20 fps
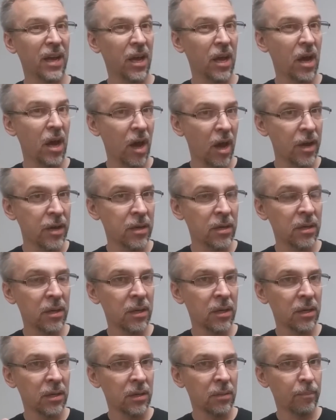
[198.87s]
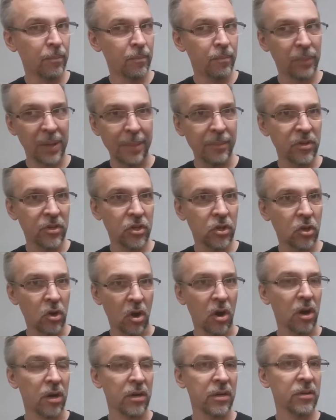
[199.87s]
an unblemished
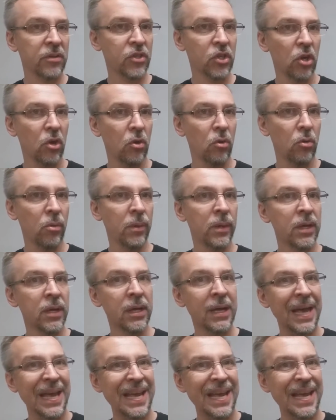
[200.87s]
card. So,